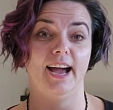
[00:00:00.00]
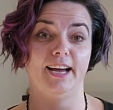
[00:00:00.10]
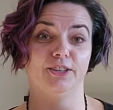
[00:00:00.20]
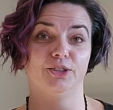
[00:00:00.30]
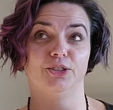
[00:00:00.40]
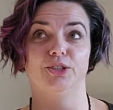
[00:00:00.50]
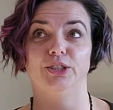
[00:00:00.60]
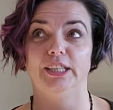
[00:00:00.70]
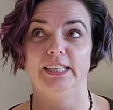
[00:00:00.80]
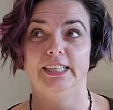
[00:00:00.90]
had her
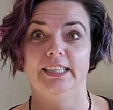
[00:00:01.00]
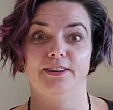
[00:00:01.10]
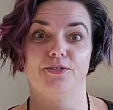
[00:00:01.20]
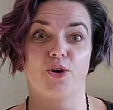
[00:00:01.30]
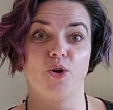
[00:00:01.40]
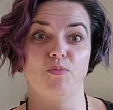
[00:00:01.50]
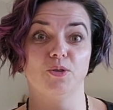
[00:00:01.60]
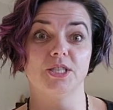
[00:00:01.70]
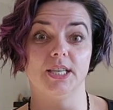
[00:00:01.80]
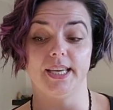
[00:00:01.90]
for
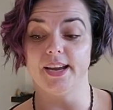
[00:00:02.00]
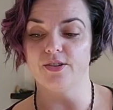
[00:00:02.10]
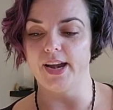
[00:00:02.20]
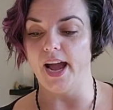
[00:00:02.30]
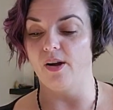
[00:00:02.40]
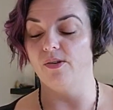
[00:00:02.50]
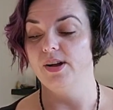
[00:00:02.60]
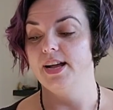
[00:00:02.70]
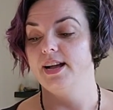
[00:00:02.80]
almost a year now.